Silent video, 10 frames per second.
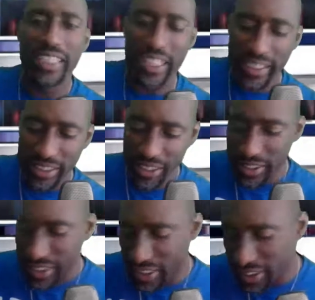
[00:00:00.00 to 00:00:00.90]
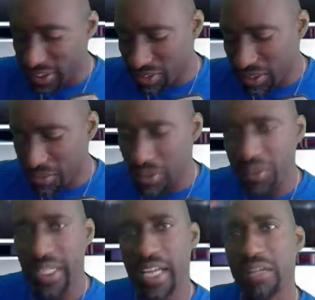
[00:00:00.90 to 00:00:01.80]
I had y'all staring at the screen, but
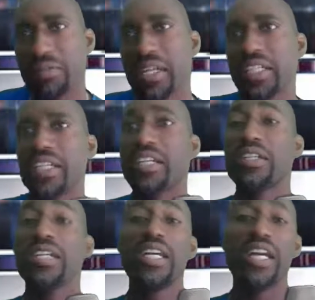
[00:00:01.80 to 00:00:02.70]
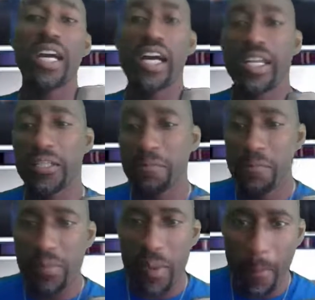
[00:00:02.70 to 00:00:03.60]
we got it right now. Alright,
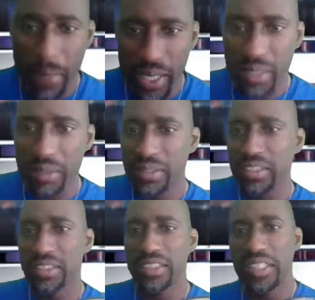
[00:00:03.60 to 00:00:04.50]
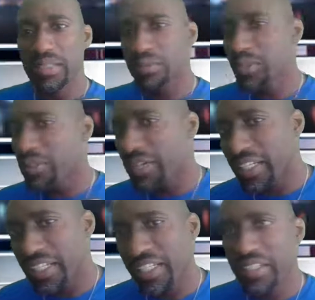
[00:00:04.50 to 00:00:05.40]
bam. It's the young boy
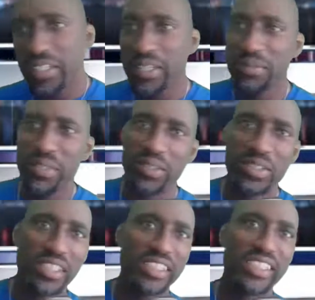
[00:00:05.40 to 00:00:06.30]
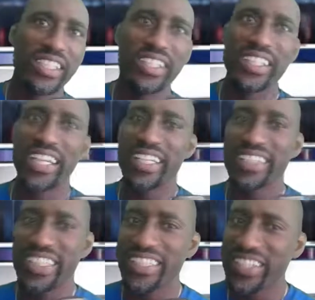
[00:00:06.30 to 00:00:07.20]
right here. We don't need to say all that
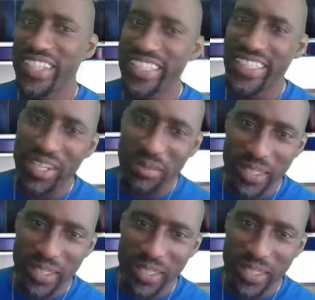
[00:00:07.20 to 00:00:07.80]
because I know how y'all be